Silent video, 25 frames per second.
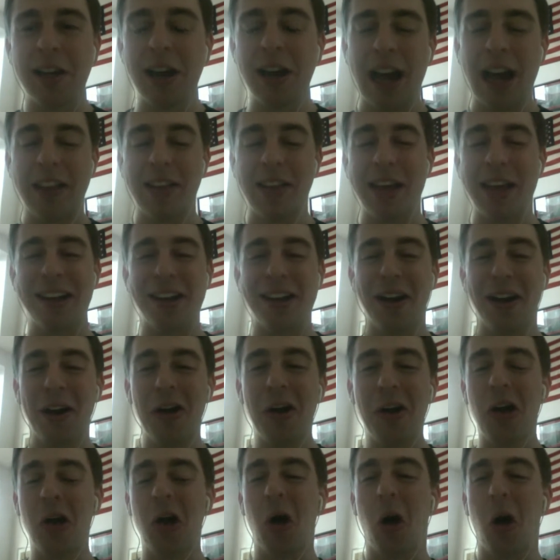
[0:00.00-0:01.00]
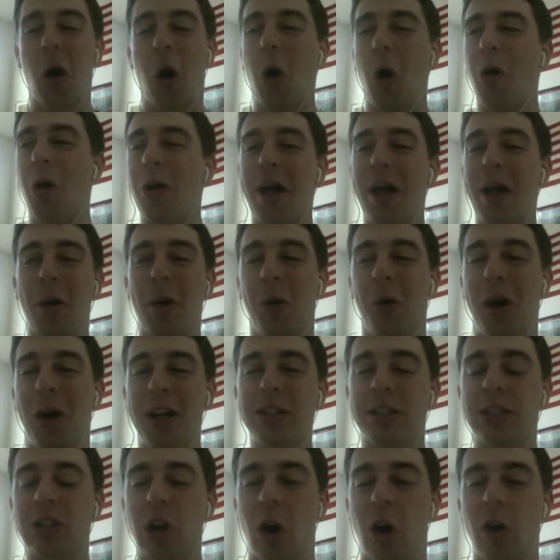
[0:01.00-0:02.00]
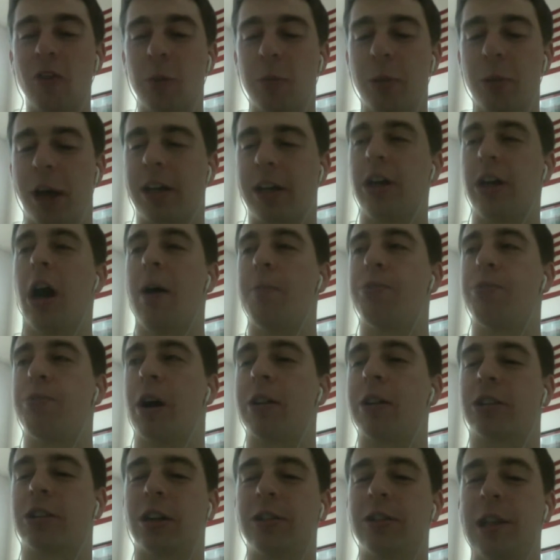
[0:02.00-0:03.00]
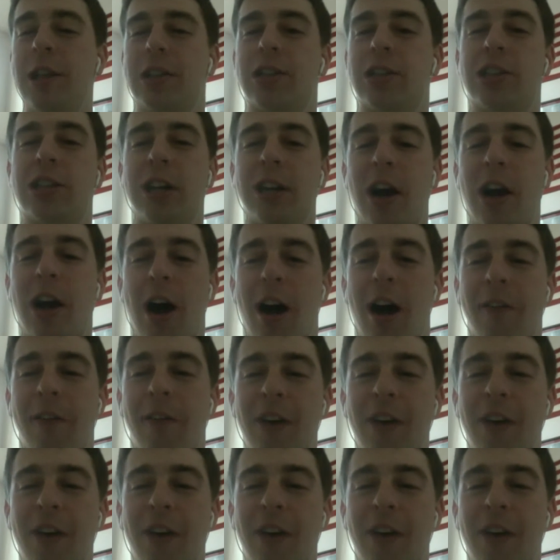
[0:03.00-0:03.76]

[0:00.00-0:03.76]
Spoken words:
and then all at once, all of them were like, yo, bro, turn this shit off.